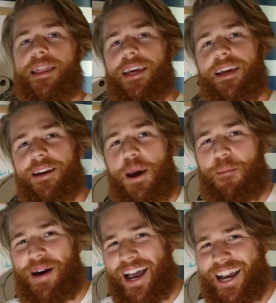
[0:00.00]
They can
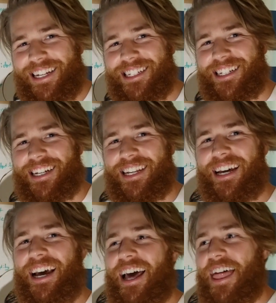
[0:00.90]
imagine
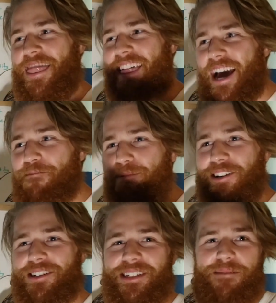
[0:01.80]
that
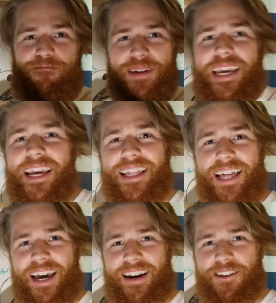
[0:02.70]
person being
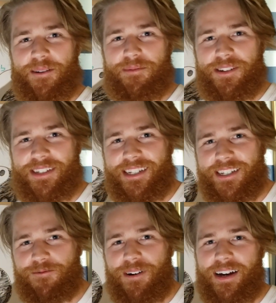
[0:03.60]
that other person
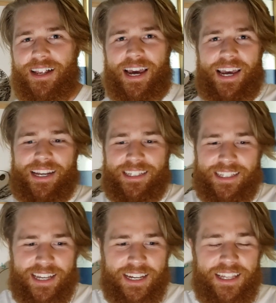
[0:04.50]
as well. And it's
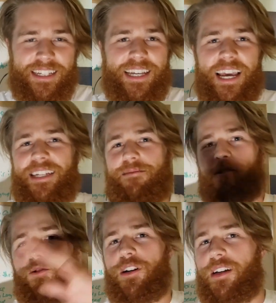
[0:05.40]
like it takes them
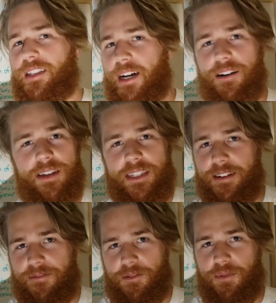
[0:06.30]
to an entirely
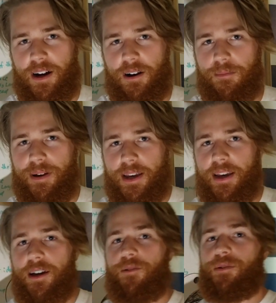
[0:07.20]
different realm,
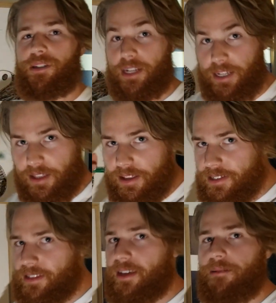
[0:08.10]
which like
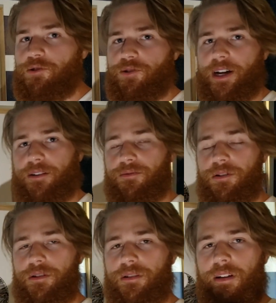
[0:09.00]
is the abstract
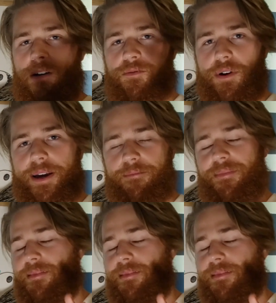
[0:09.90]
world, right?